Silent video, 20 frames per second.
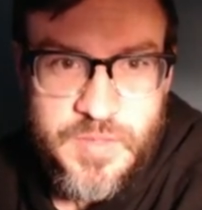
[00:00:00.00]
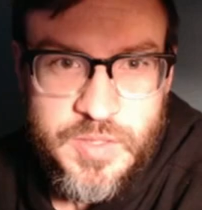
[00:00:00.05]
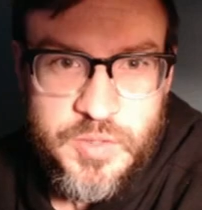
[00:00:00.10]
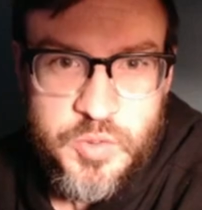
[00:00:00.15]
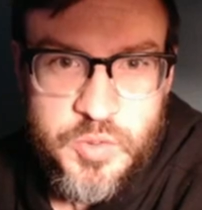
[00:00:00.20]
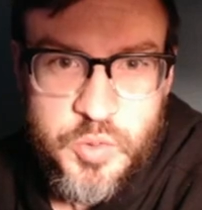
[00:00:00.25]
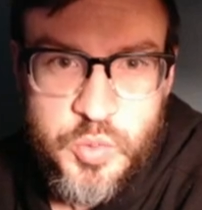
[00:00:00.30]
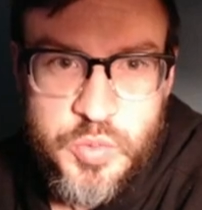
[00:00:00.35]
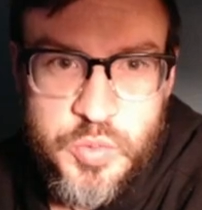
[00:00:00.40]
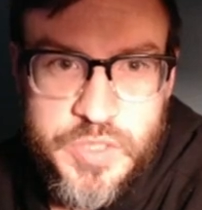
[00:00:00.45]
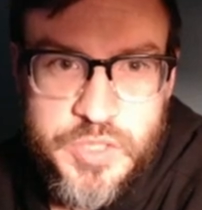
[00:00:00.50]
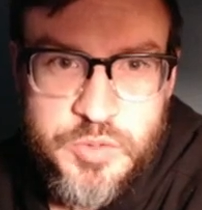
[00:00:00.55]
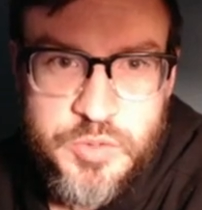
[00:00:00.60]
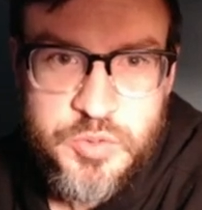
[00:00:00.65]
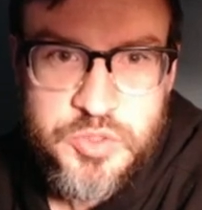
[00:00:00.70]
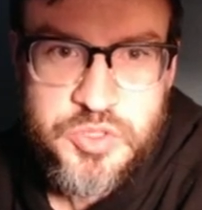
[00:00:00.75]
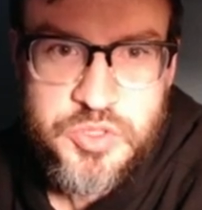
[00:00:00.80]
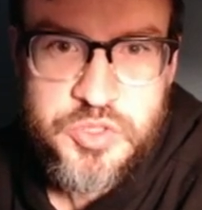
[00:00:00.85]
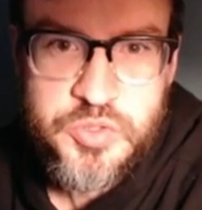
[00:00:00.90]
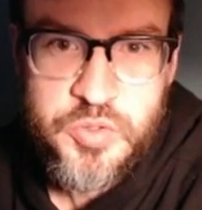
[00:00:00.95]
You need to
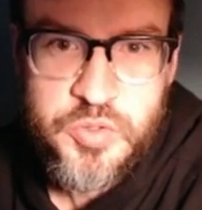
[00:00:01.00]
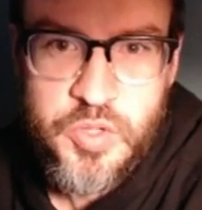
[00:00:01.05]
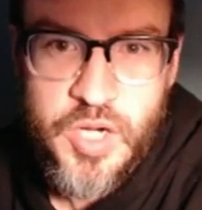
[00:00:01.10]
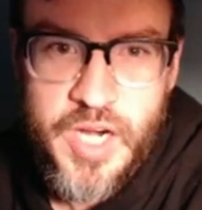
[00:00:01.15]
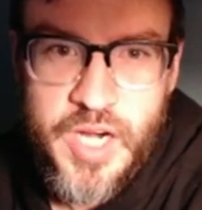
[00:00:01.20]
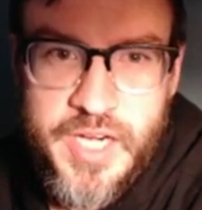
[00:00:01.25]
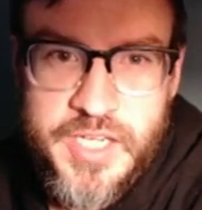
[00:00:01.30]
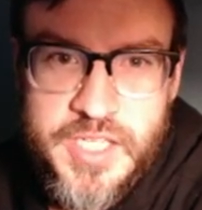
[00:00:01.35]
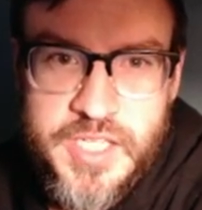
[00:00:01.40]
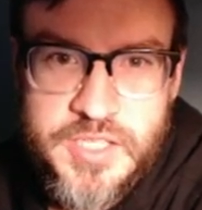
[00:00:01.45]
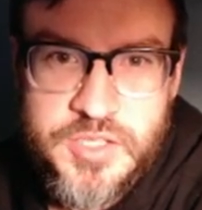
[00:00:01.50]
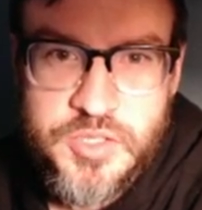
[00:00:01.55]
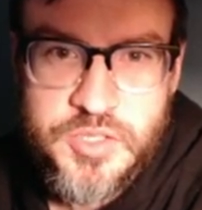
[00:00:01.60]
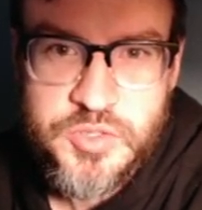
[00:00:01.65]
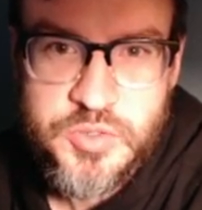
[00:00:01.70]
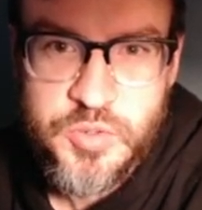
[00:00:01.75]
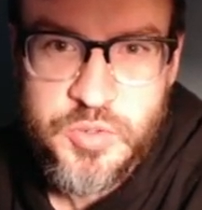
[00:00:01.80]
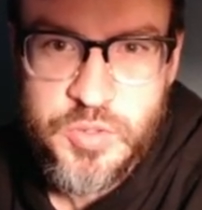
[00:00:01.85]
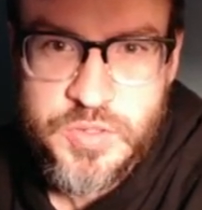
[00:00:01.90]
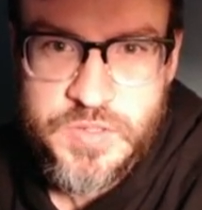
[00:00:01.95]
strike at the
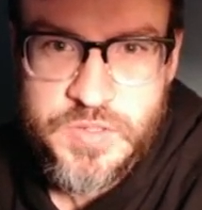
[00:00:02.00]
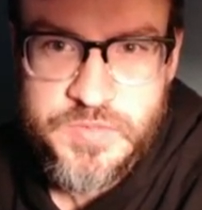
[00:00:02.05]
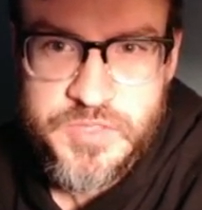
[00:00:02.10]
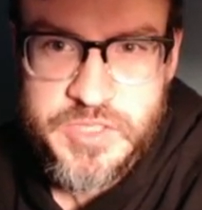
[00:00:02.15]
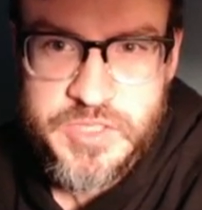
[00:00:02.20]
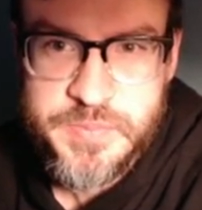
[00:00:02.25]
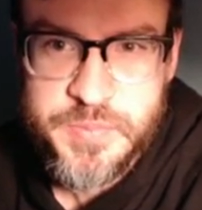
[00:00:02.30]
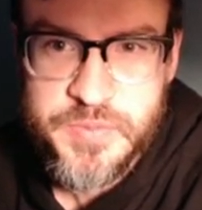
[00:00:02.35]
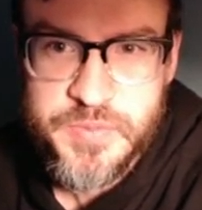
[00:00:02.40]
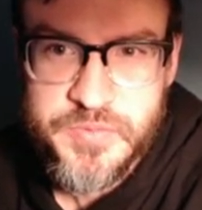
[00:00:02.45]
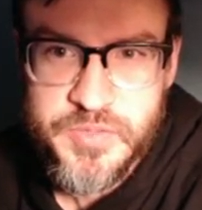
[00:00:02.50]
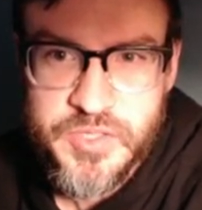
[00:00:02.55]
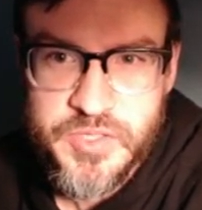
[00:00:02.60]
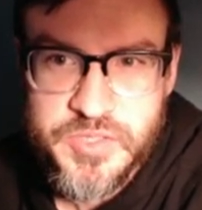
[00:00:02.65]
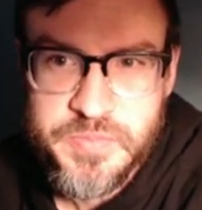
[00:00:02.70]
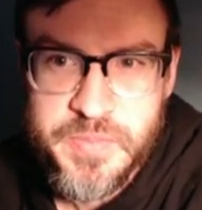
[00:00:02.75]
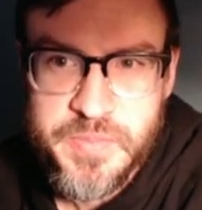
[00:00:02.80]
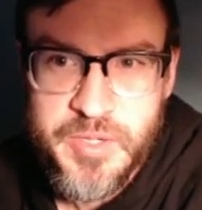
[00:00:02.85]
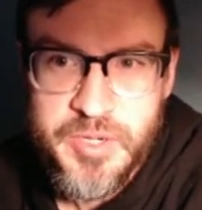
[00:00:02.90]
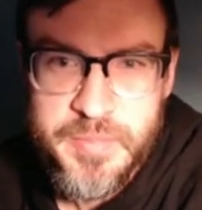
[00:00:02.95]
source of this
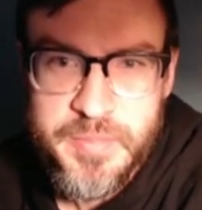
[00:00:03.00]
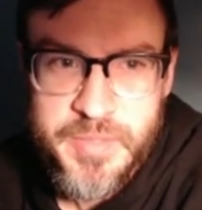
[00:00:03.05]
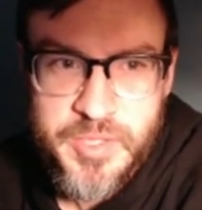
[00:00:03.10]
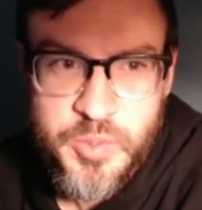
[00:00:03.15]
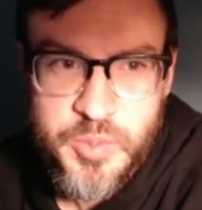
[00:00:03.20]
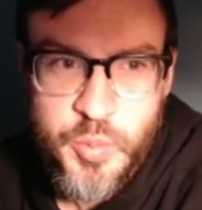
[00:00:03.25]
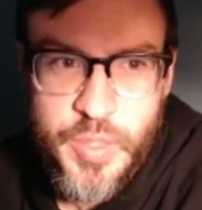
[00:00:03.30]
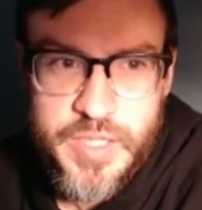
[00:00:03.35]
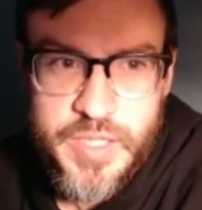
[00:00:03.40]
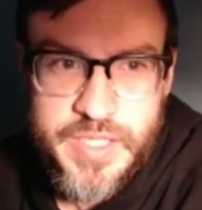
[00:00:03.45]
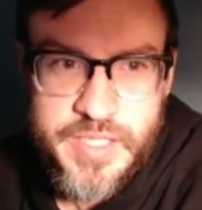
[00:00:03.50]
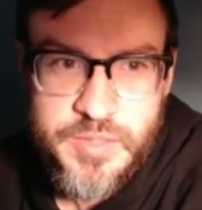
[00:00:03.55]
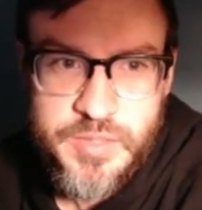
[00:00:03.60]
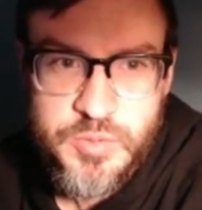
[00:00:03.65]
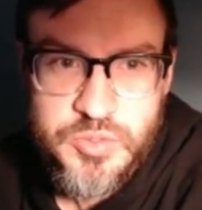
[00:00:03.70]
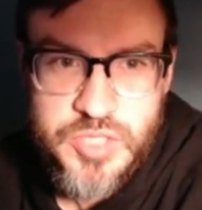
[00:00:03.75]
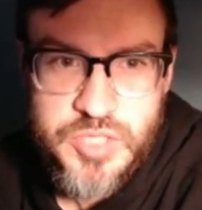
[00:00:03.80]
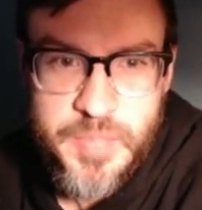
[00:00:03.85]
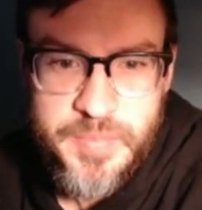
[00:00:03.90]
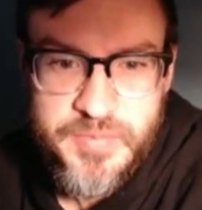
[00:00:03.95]
perverse merriment quickly to
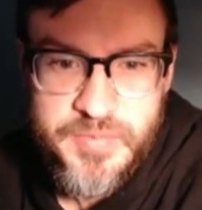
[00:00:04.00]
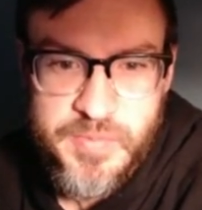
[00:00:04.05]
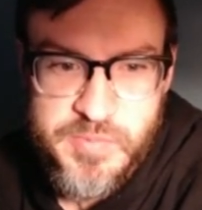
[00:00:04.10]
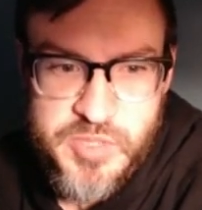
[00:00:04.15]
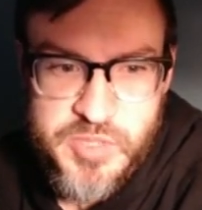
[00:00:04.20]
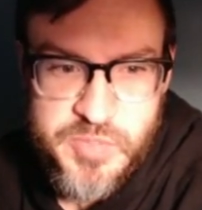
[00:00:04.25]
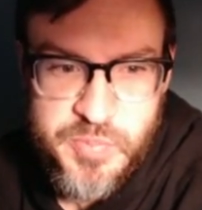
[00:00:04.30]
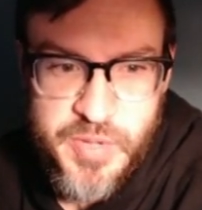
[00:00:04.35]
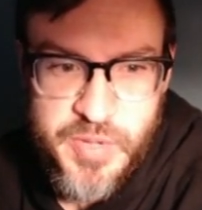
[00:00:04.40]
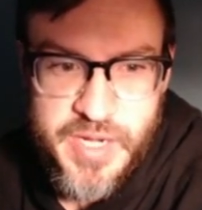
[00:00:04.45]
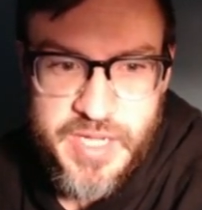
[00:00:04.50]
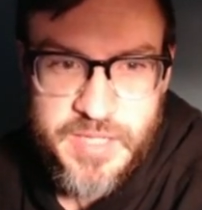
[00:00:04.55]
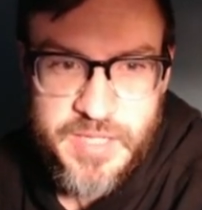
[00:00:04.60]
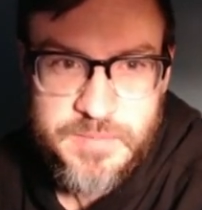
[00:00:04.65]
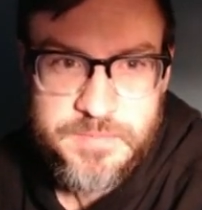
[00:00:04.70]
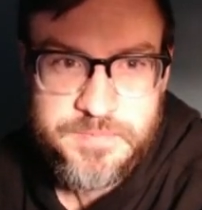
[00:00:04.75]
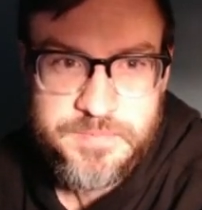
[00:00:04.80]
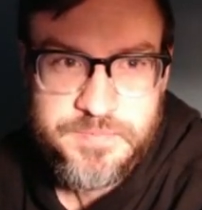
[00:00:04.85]
stop it from spreading.